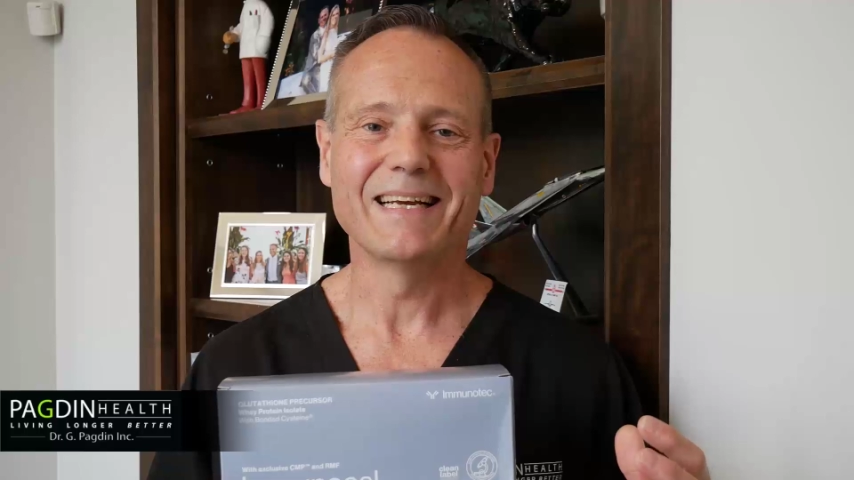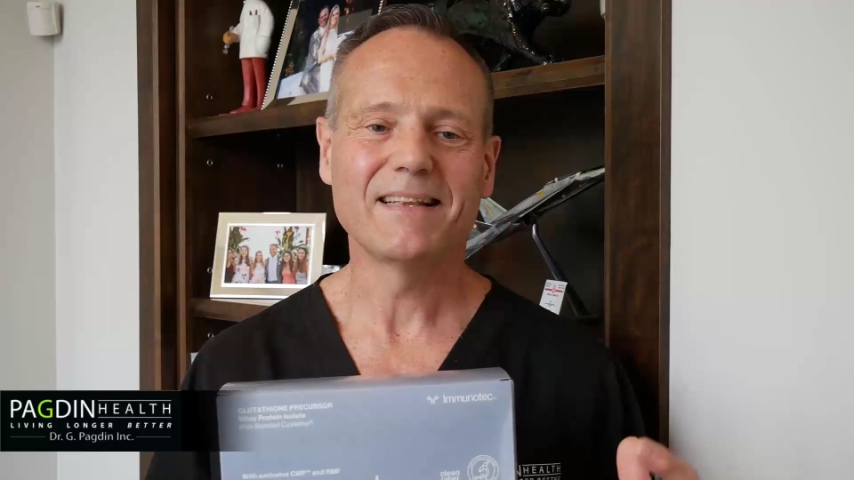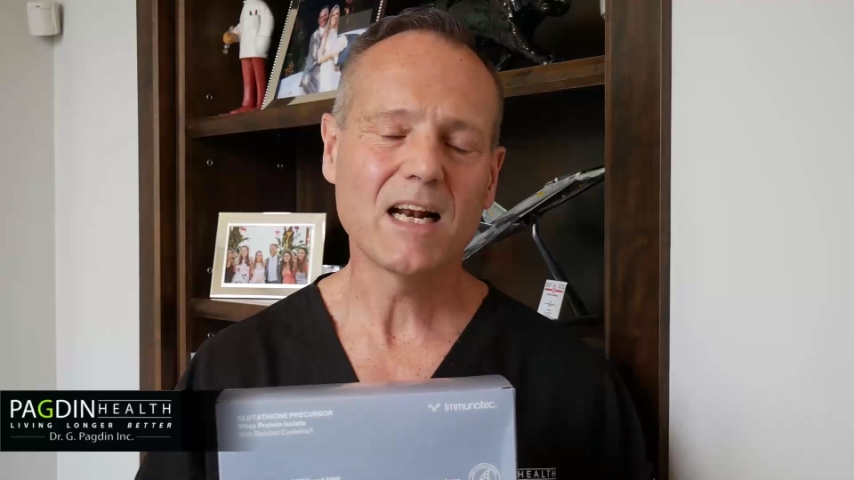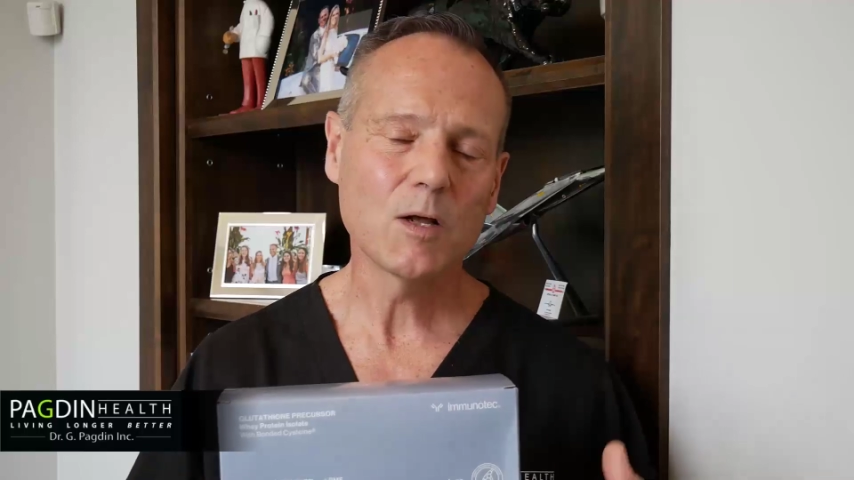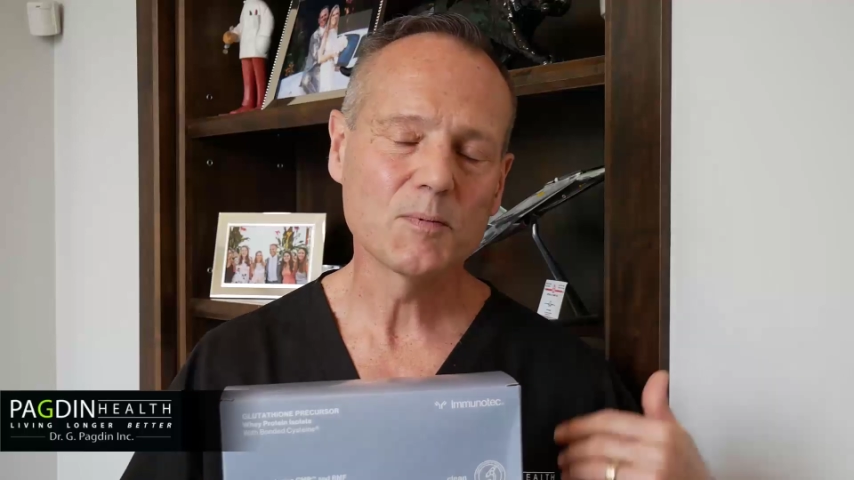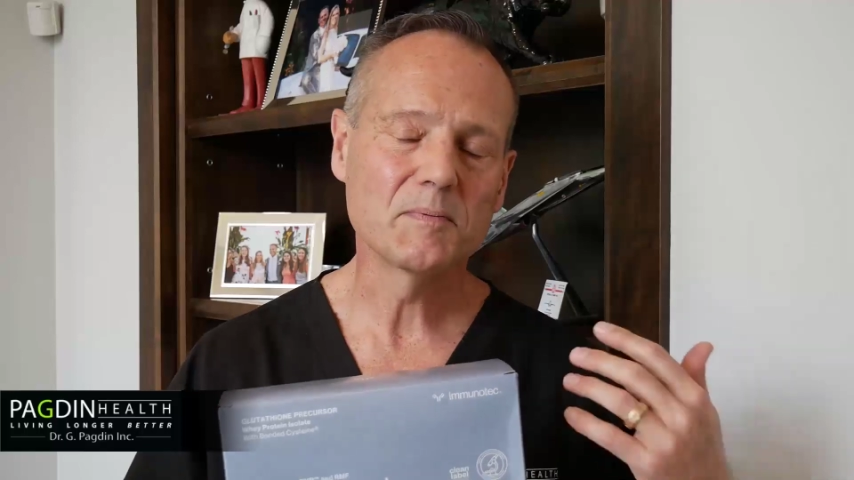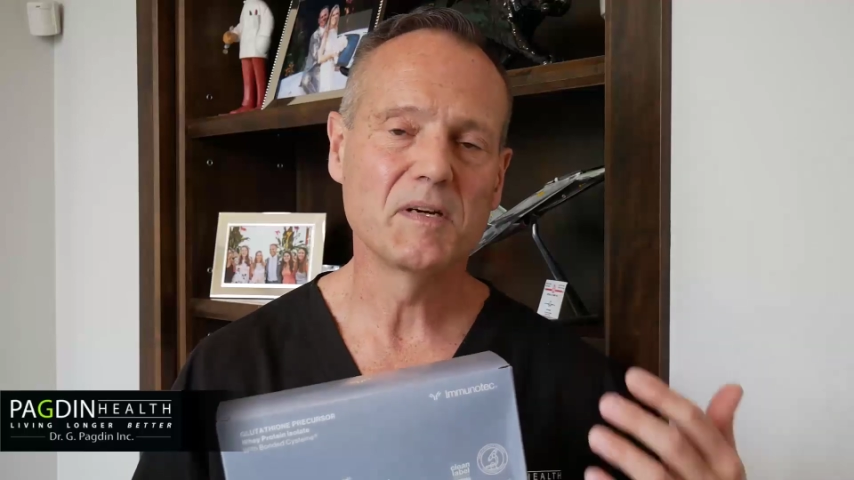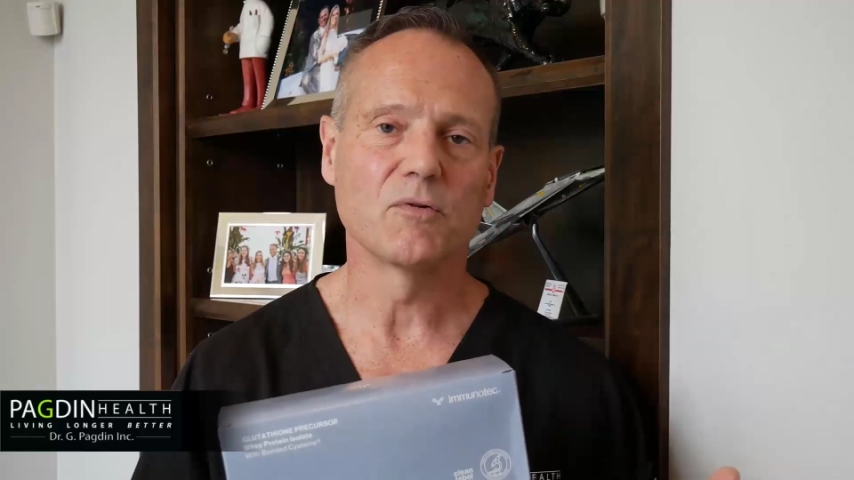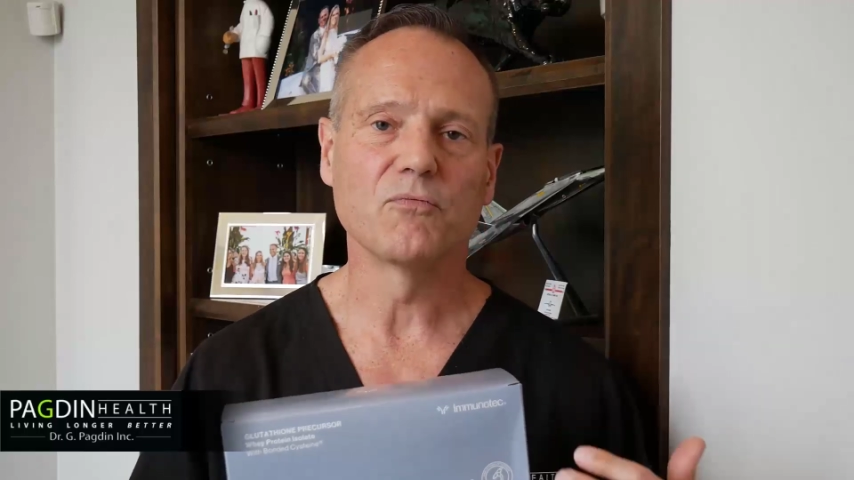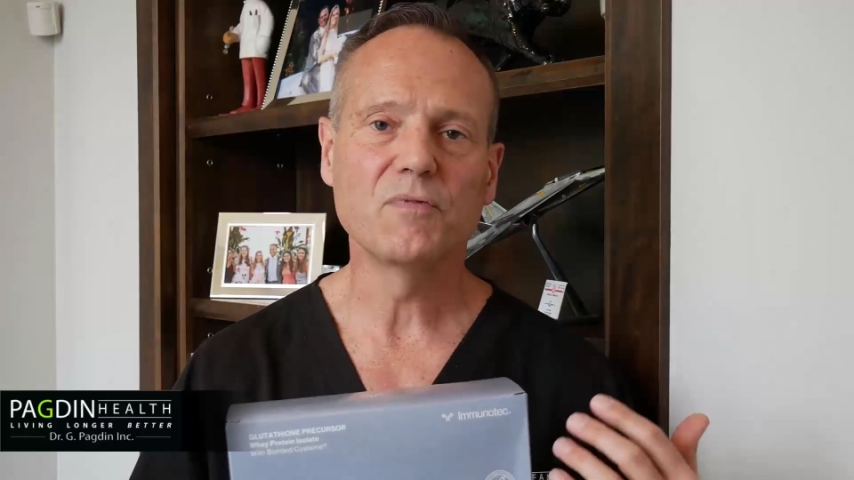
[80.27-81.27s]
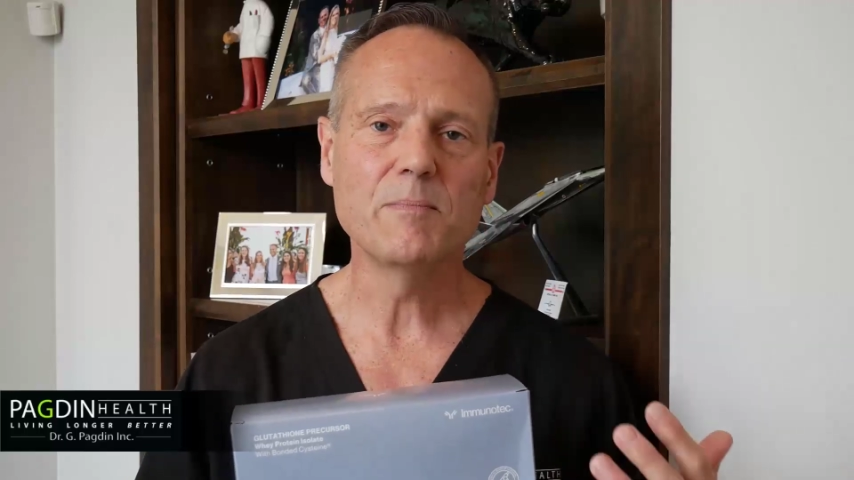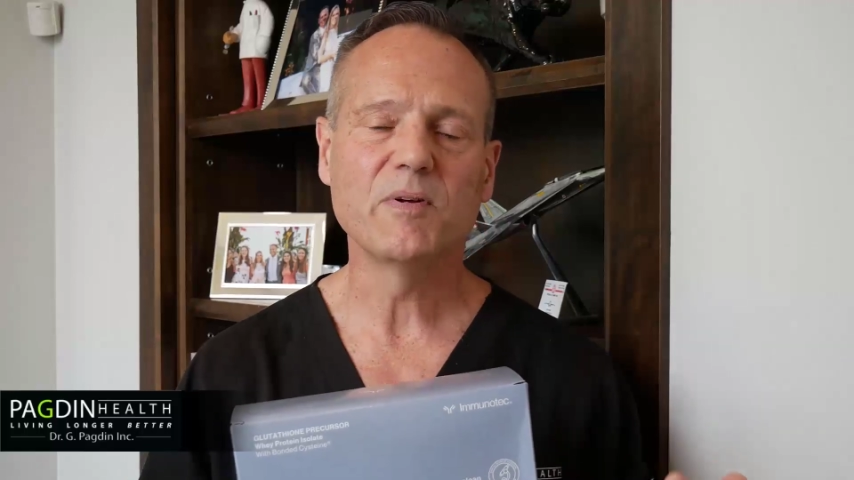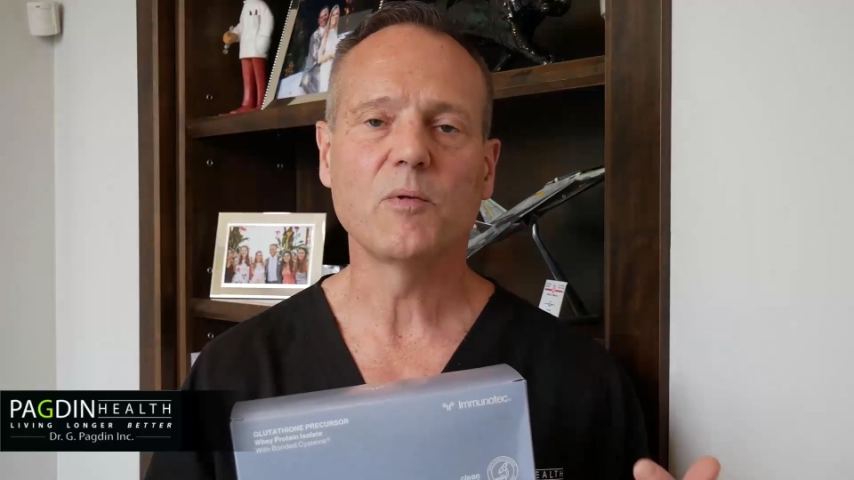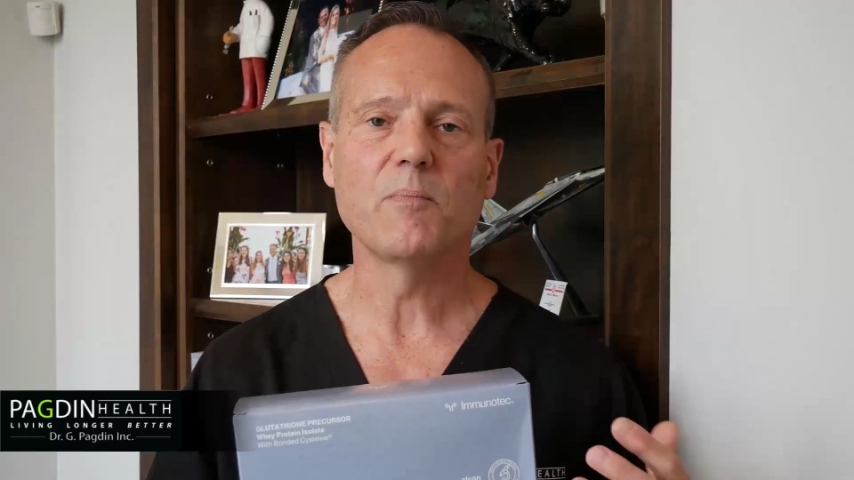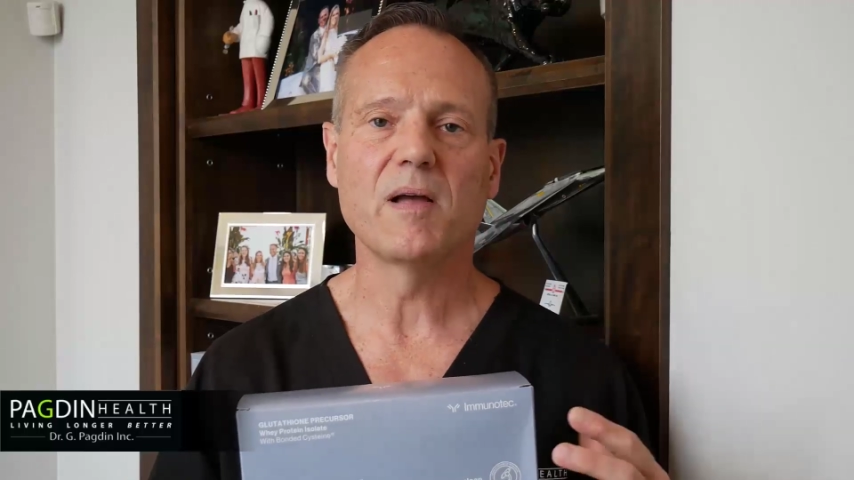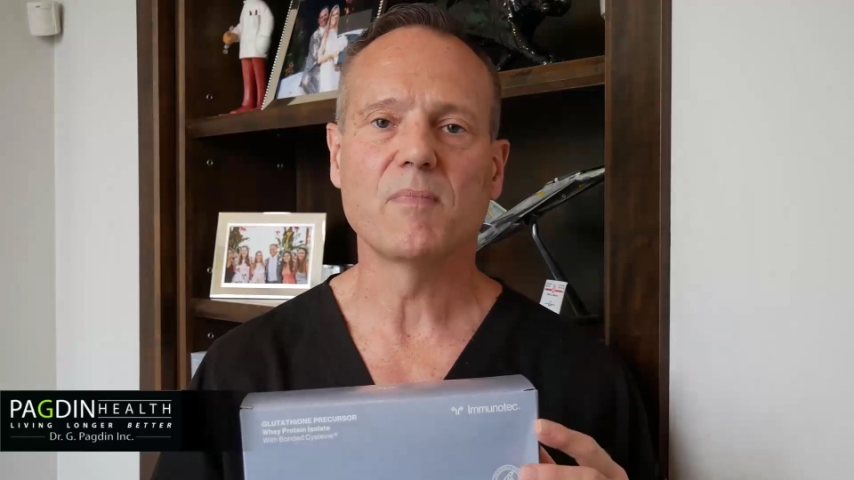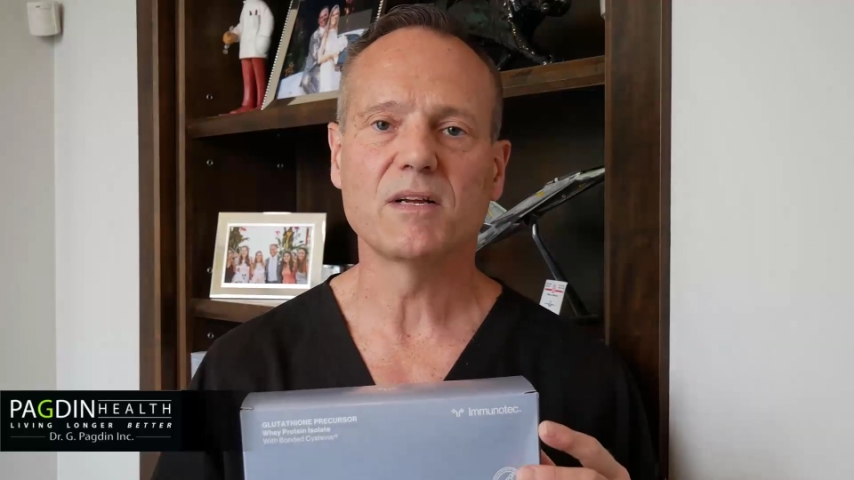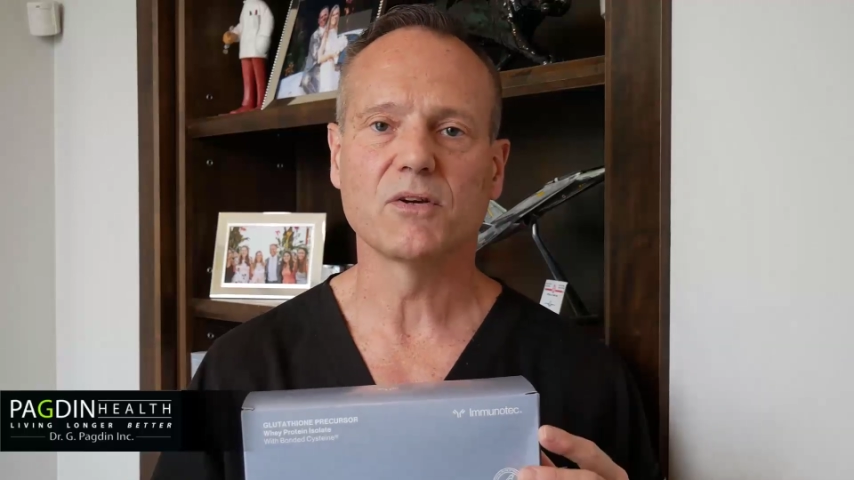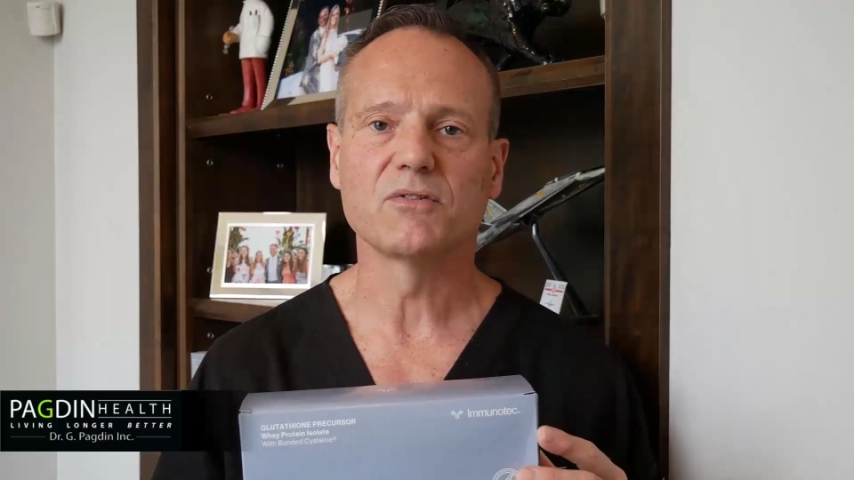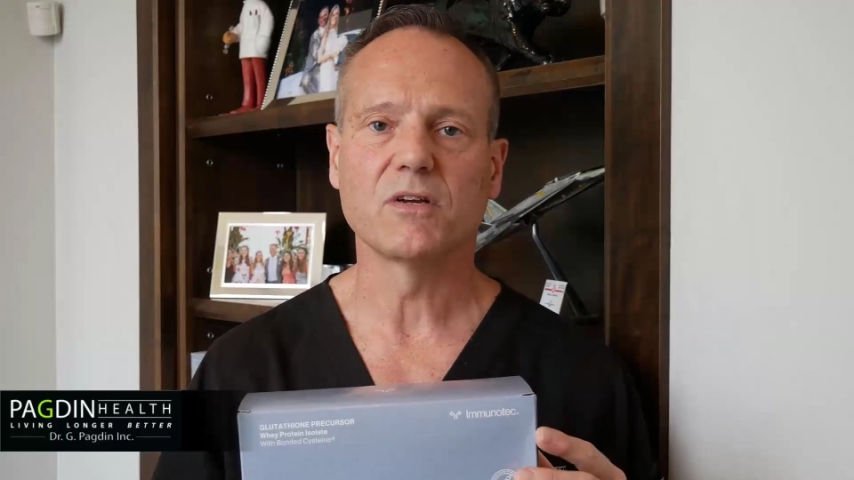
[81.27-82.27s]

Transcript: and that helps me to rebuild my muscles